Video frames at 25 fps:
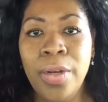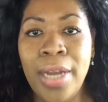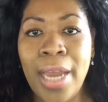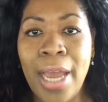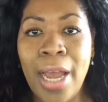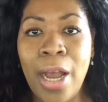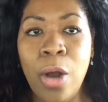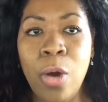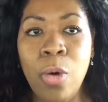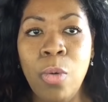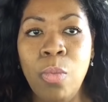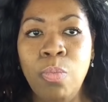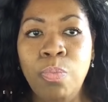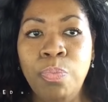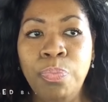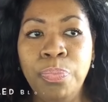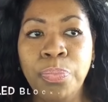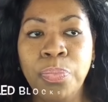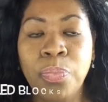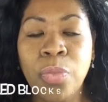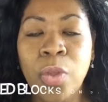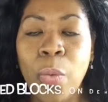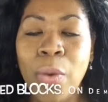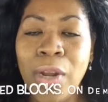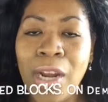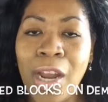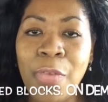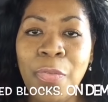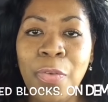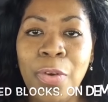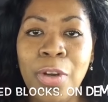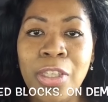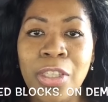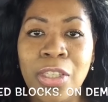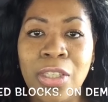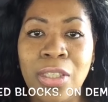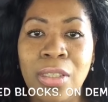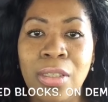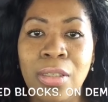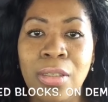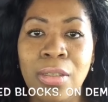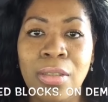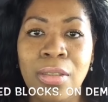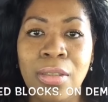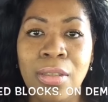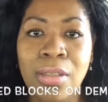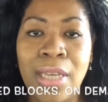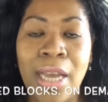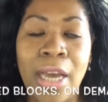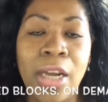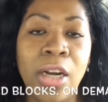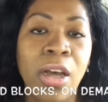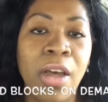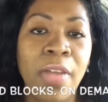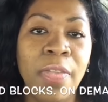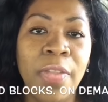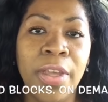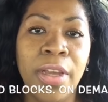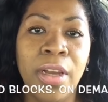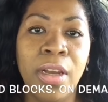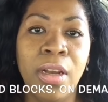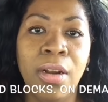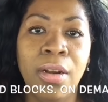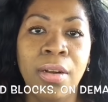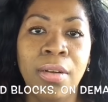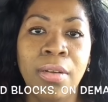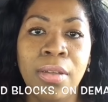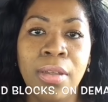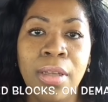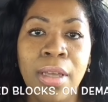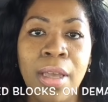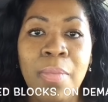Now, when I first got on there,